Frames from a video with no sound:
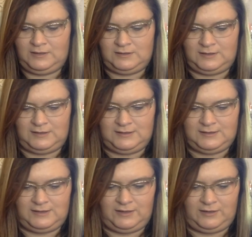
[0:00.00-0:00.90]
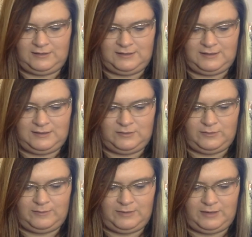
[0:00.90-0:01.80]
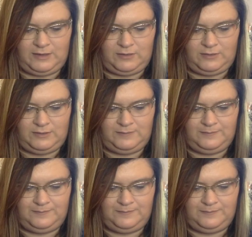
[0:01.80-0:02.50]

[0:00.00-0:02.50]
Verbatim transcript: So let's see here. Let's get this ribbon going.